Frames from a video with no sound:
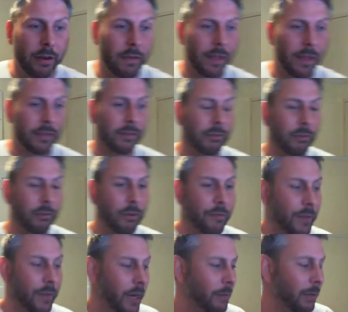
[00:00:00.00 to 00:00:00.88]
That's the sort of
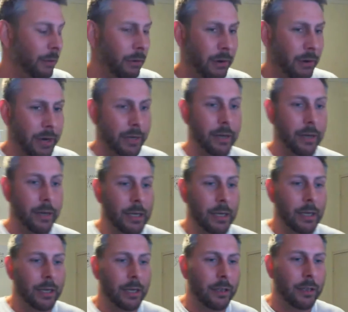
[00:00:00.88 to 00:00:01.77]
family we're in.
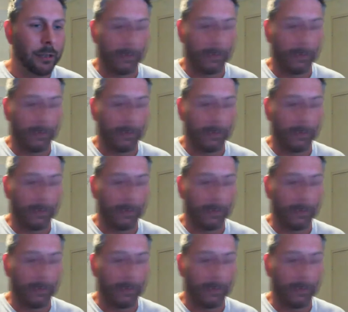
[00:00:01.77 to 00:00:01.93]
And it's